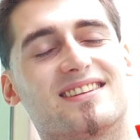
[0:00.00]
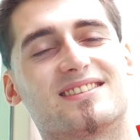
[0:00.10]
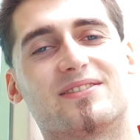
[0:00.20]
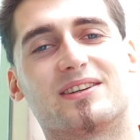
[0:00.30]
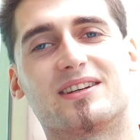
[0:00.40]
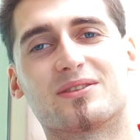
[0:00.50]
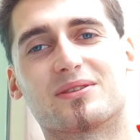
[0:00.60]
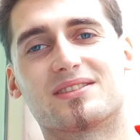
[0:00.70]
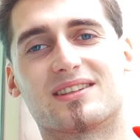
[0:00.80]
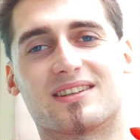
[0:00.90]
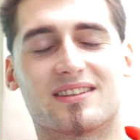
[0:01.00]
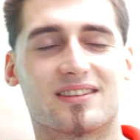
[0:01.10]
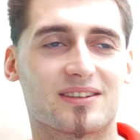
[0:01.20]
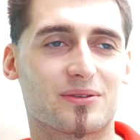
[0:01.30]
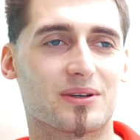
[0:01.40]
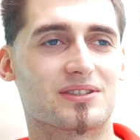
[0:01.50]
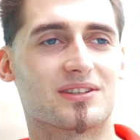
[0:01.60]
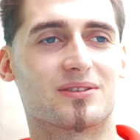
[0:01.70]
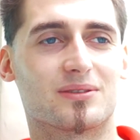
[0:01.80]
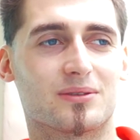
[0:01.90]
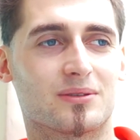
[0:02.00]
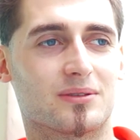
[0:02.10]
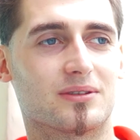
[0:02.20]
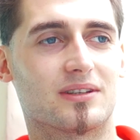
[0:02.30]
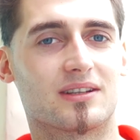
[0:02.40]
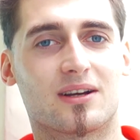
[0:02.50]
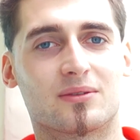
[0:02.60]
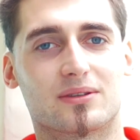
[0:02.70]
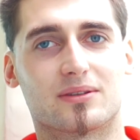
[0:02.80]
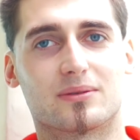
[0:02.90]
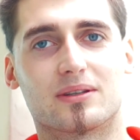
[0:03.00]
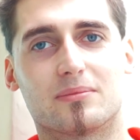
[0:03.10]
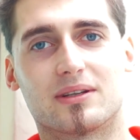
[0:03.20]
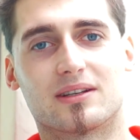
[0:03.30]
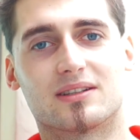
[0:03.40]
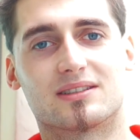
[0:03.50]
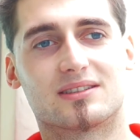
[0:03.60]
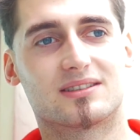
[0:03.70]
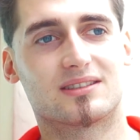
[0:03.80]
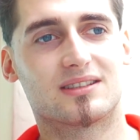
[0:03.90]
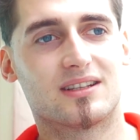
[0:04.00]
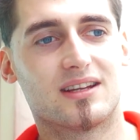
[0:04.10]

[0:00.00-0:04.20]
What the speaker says: It's a very interesting question to encounter with, because